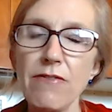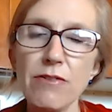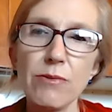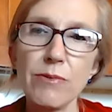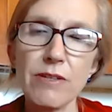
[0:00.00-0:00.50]

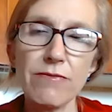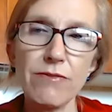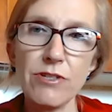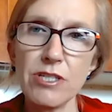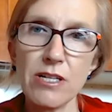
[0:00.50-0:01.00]
everyone with a
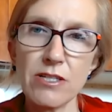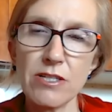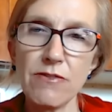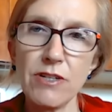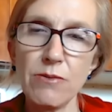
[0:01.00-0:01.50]
food
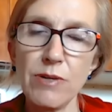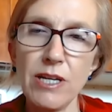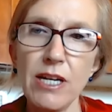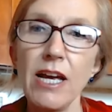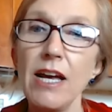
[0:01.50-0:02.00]
sensitivity to
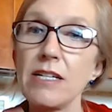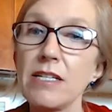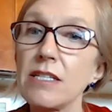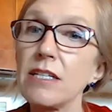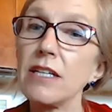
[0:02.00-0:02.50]
wheat has
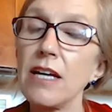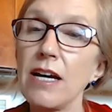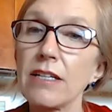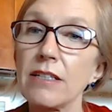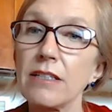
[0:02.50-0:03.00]

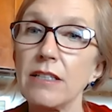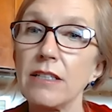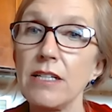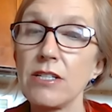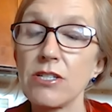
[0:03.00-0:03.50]
celiac,
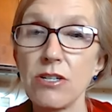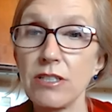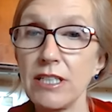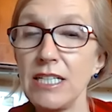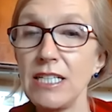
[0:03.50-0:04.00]
and
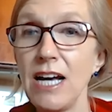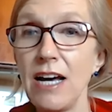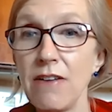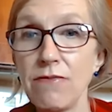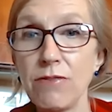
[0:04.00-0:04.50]
certainly
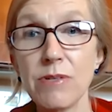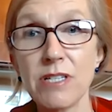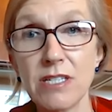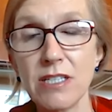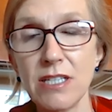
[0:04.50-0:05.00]
not everyone with
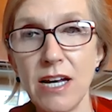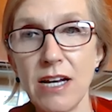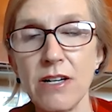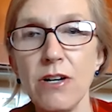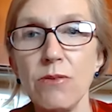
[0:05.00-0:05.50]

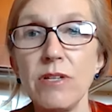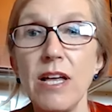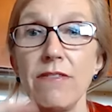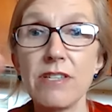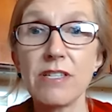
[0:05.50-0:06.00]
celiac will
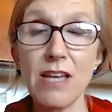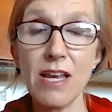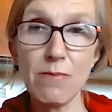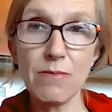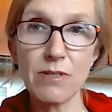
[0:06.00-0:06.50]
have the
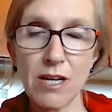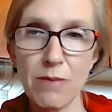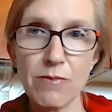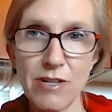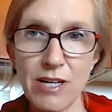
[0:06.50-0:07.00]
same
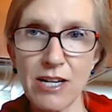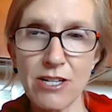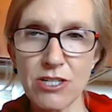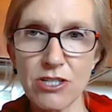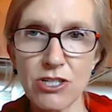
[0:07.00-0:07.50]
type of
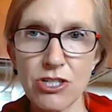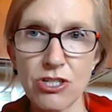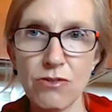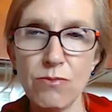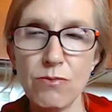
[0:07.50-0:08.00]
reactions
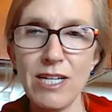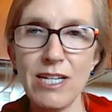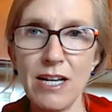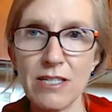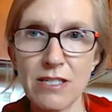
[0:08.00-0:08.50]
to
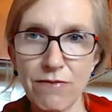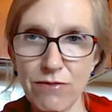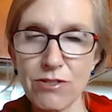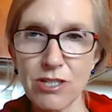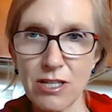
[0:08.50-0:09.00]
wheat as the
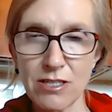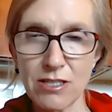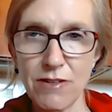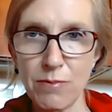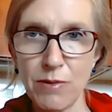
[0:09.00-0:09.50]
food
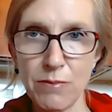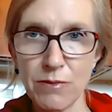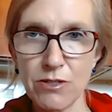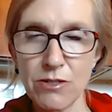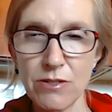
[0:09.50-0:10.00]
sensitivity
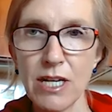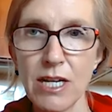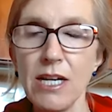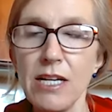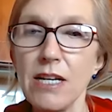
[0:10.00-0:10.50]
people do.
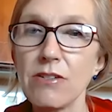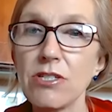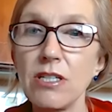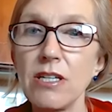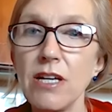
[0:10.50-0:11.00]
Now,
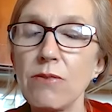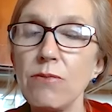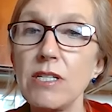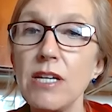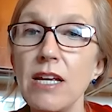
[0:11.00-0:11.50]
celiac
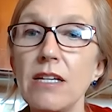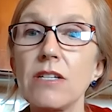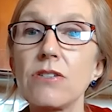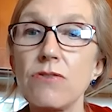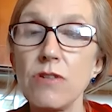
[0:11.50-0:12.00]
we take
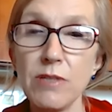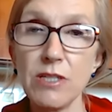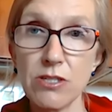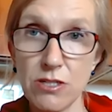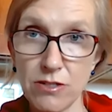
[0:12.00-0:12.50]

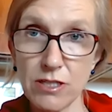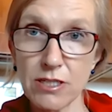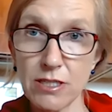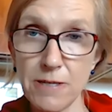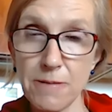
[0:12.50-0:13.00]
extremely
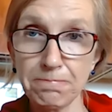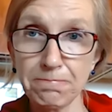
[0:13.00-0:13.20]
seriously